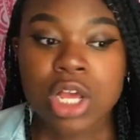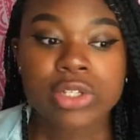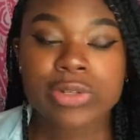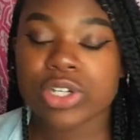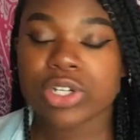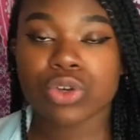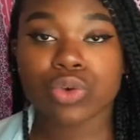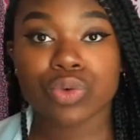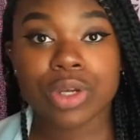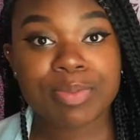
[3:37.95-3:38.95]
So it's just
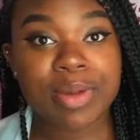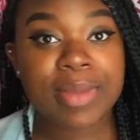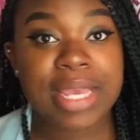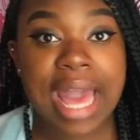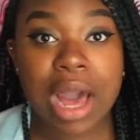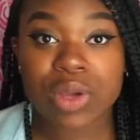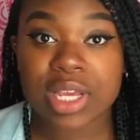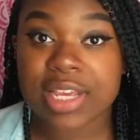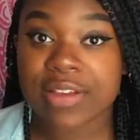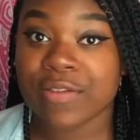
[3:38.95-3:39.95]
creeping me out
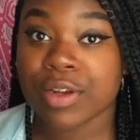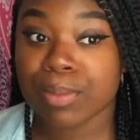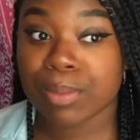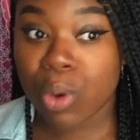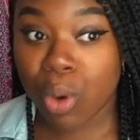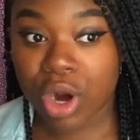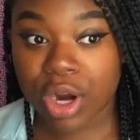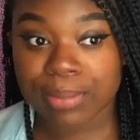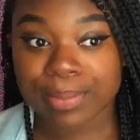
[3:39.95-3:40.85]
even more.